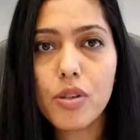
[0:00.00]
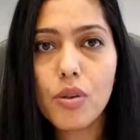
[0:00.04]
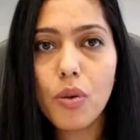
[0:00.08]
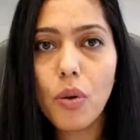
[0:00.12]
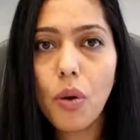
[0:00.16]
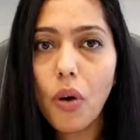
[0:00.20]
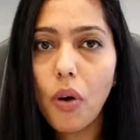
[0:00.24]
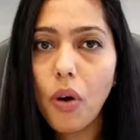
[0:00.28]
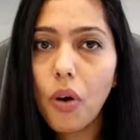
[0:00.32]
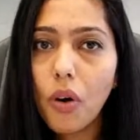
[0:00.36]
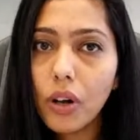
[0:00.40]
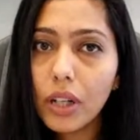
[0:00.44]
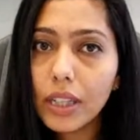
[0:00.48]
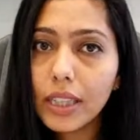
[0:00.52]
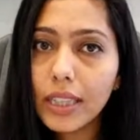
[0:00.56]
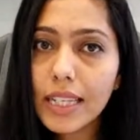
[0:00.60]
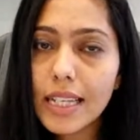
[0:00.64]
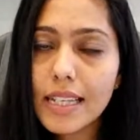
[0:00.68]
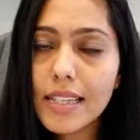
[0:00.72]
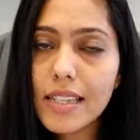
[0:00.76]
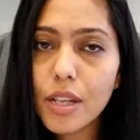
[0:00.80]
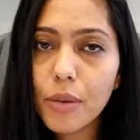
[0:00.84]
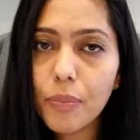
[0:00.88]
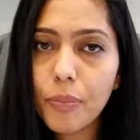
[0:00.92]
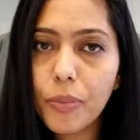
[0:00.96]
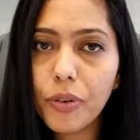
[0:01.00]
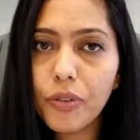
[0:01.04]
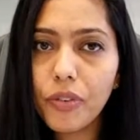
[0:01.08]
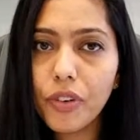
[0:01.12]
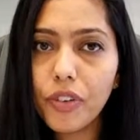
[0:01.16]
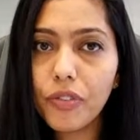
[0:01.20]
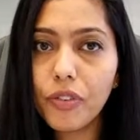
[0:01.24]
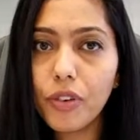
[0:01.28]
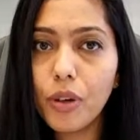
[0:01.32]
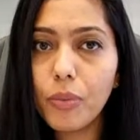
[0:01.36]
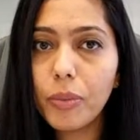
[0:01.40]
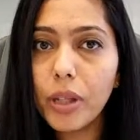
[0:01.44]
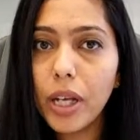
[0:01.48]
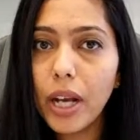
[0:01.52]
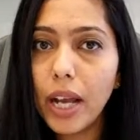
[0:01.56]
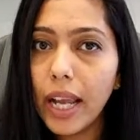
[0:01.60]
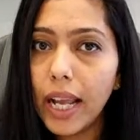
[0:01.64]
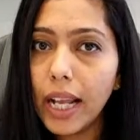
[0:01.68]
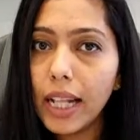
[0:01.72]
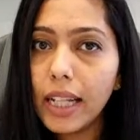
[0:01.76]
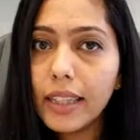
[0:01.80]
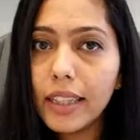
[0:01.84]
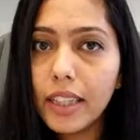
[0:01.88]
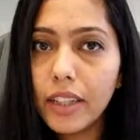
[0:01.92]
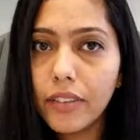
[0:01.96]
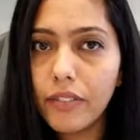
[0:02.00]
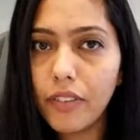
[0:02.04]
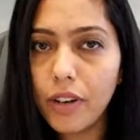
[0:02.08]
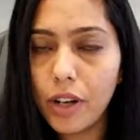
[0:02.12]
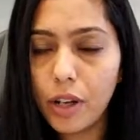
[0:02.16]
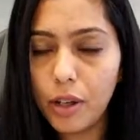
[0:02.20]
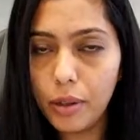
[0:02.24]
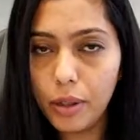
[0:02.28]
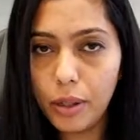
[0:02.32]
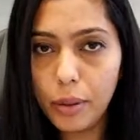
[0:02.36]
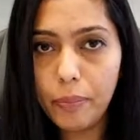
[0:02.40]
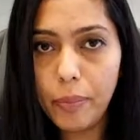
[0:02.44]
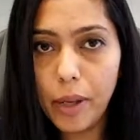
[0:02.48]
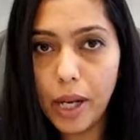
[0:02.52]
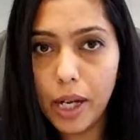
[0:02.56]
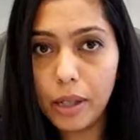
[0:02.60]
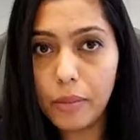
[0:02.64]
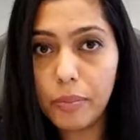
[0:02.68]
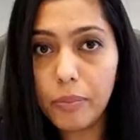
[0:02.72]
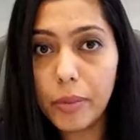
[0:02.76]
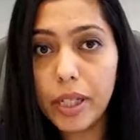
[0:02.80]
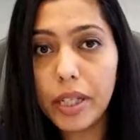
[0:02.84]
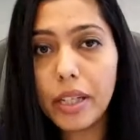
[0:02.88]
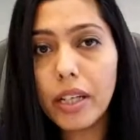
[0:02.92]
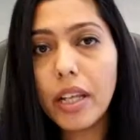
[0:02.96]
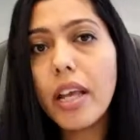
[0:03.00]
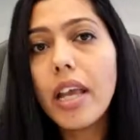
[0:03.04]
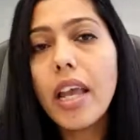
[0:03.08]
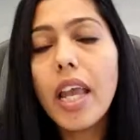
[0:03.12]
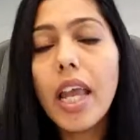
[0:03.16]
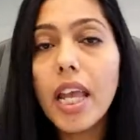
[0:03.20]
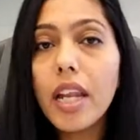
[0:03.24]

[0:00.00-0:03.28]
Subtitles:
So all these approval from the health department,